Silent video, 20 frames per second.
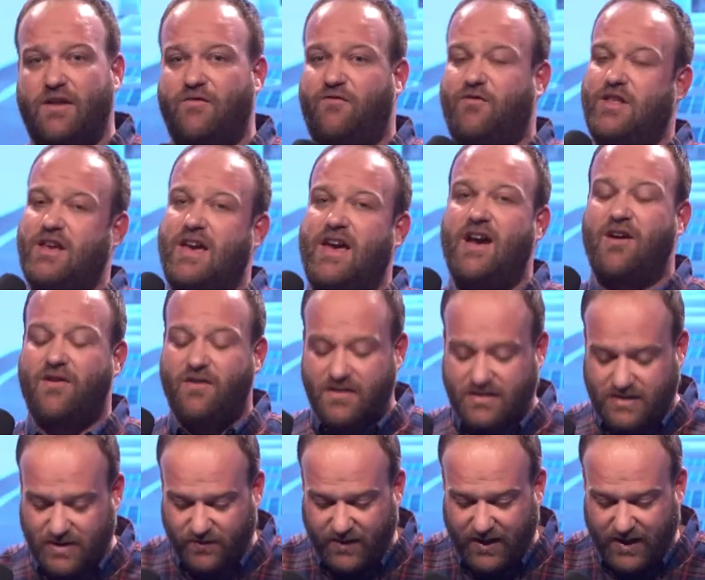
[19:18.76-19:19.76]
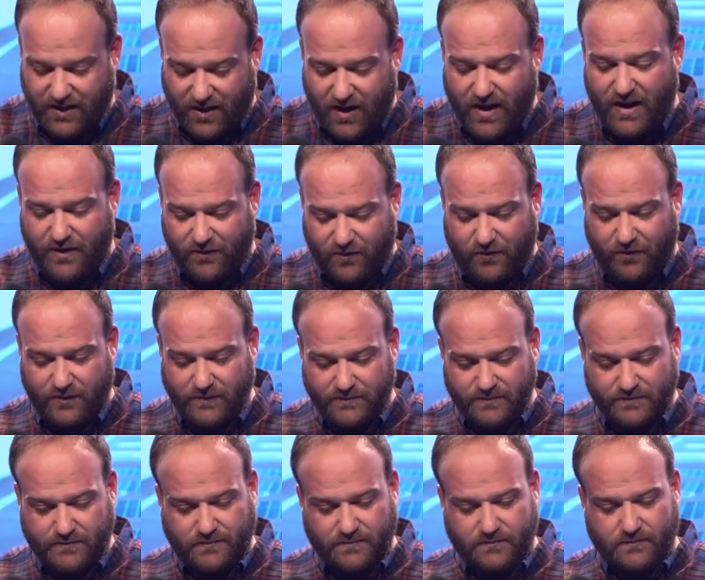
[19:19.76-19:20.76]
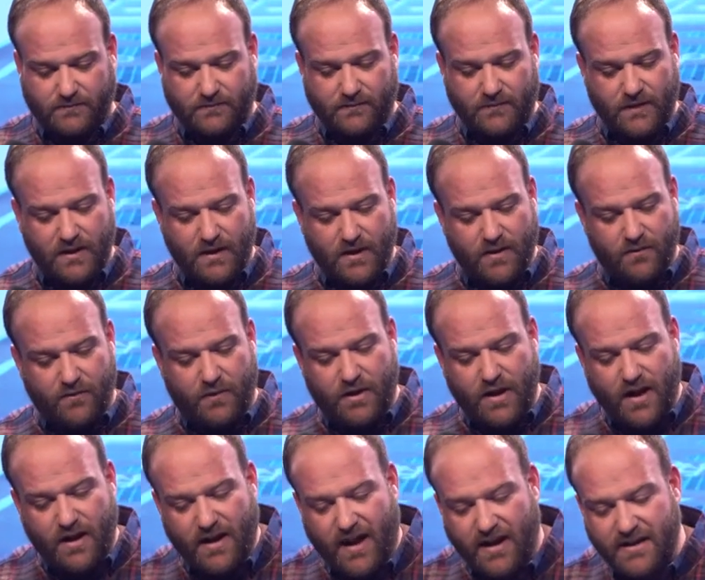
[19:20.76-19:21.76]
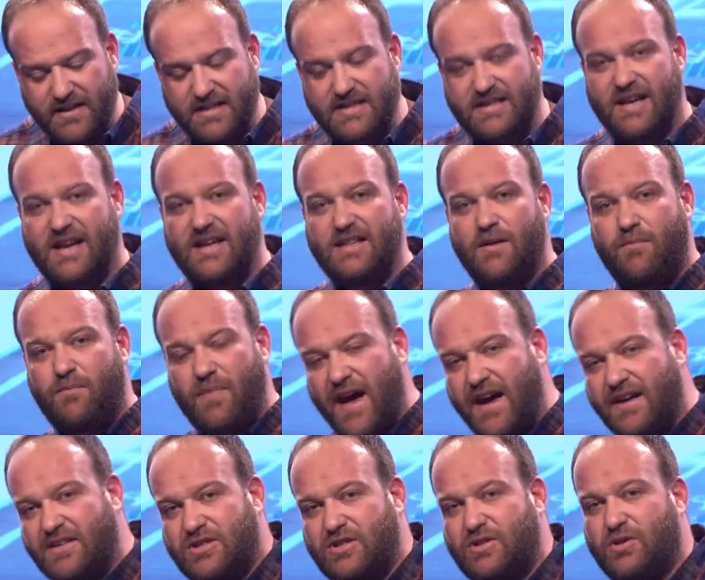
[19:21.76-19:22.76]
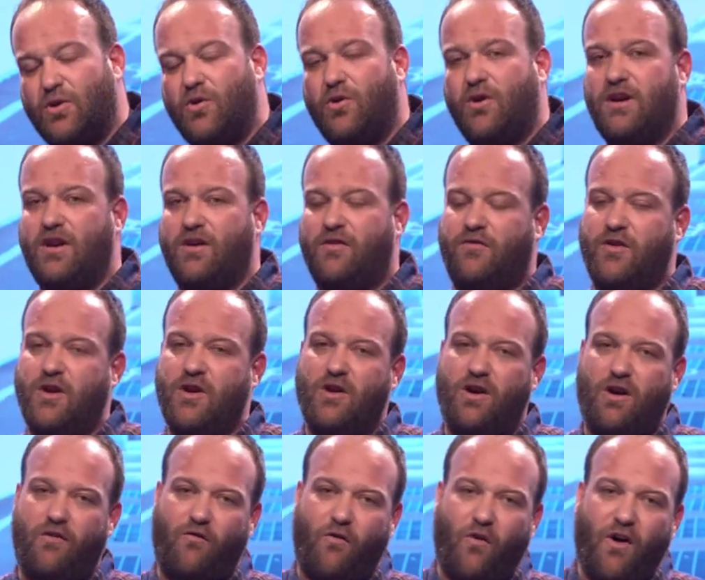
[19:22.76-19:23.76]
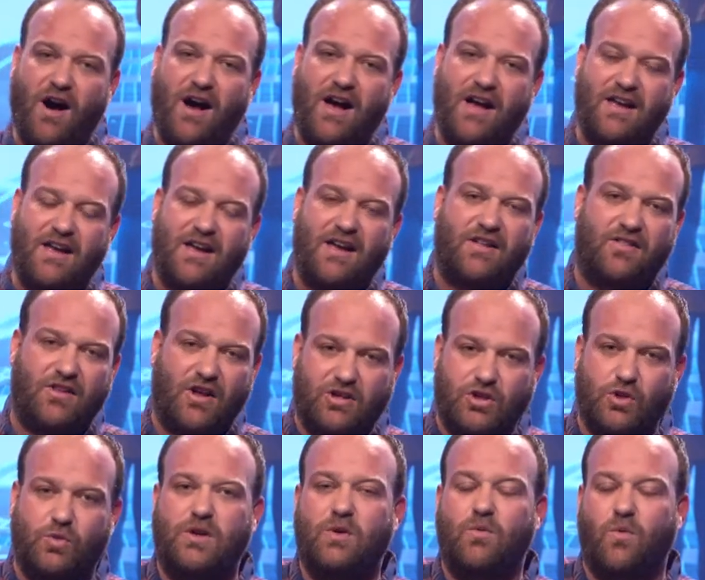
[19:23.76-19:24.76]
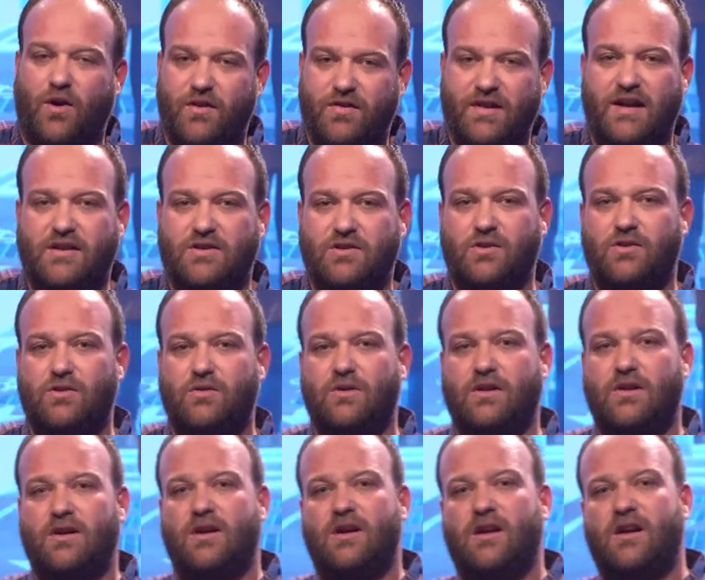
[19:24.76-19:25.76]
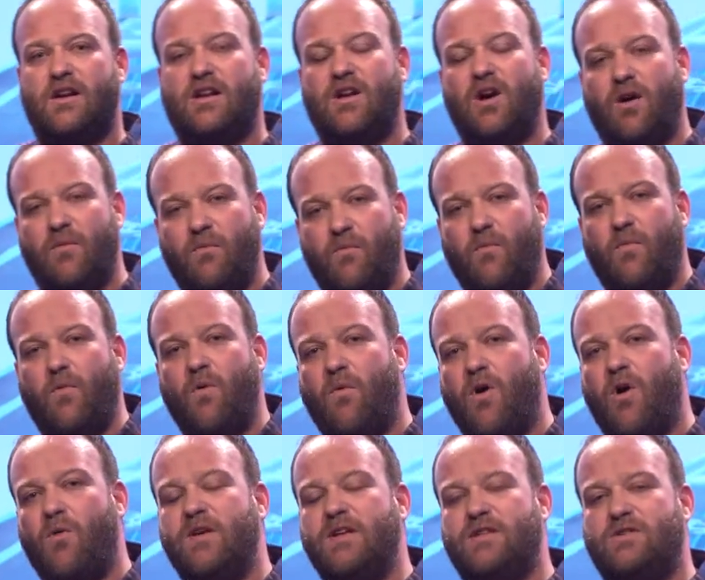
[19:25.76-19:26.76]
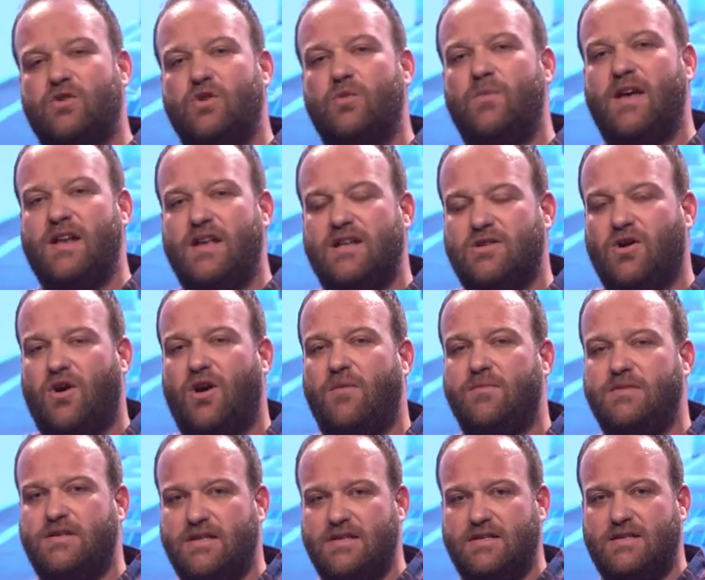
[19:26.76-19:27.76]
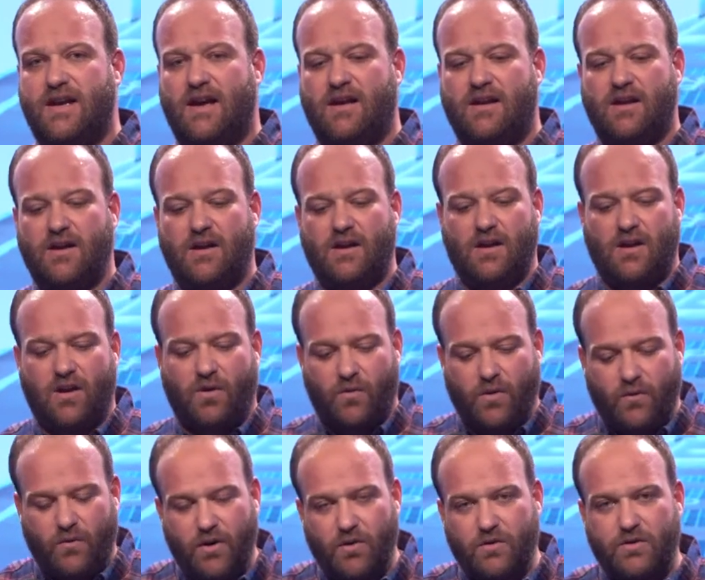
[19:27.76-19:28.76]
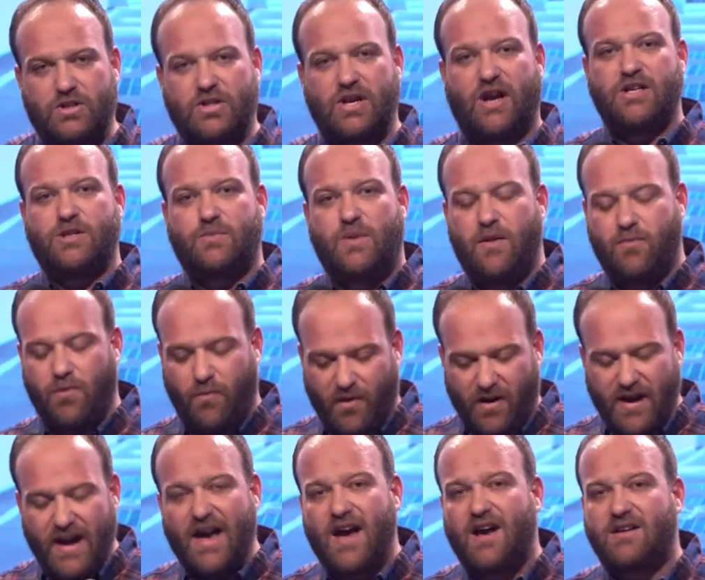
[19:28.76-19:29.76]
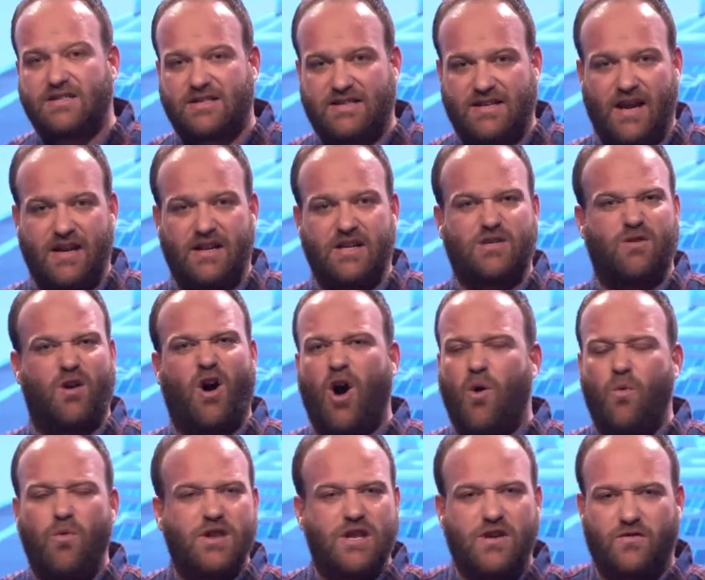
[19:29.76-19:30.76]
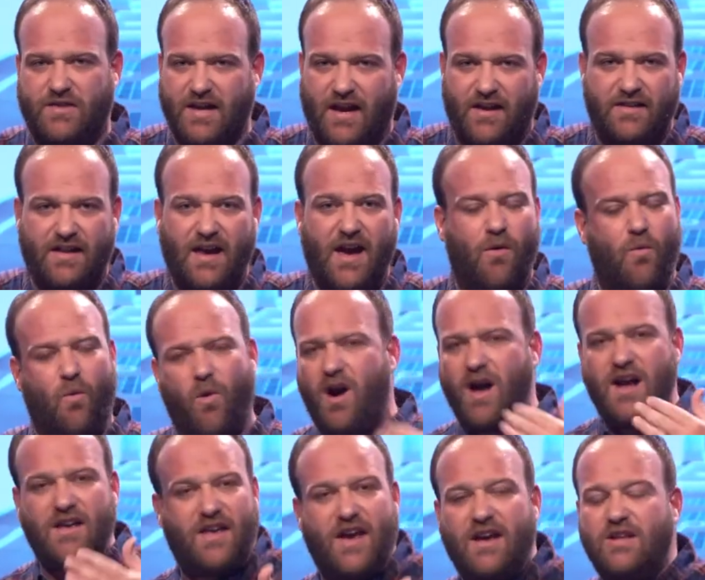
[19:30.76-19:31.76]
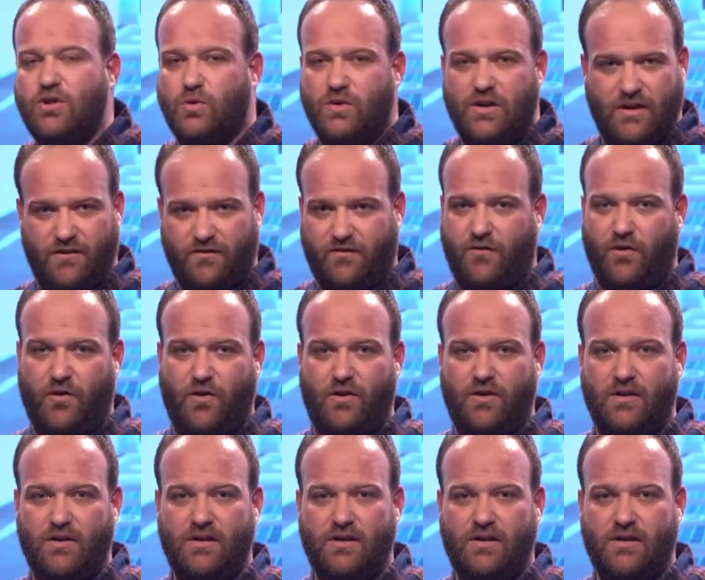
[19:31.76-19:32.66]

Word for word: for the areas of their life. We don't understand the backstory of, of why they're doing what they do. You know, what we do many times is that we will judge people by our standards. I wouldn't have done that. Why are they doing it for?